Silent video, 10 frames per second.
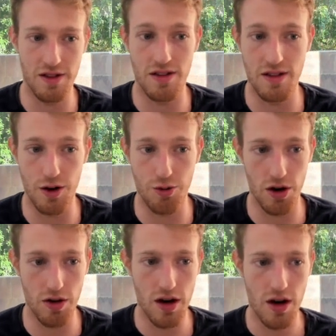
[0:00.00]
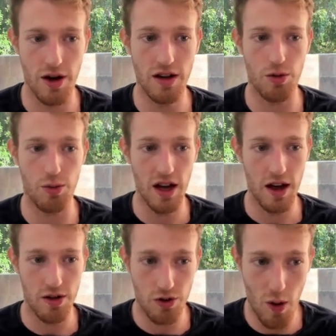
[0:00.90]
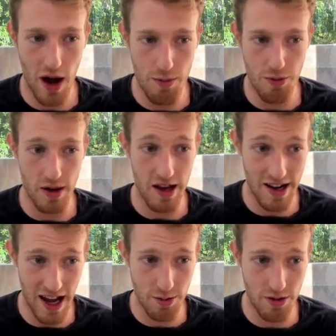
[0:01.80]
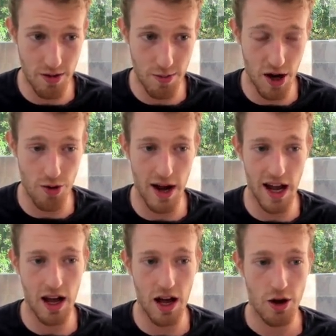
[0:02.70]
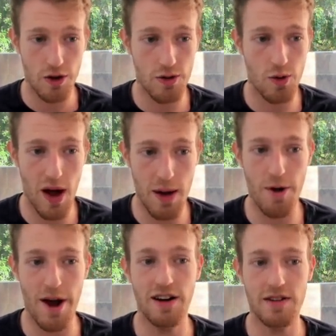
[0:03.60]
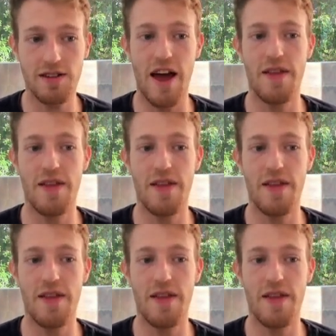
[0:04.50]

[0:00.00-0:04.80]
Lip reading: 0, right? So we square, name of the array, square brackets, and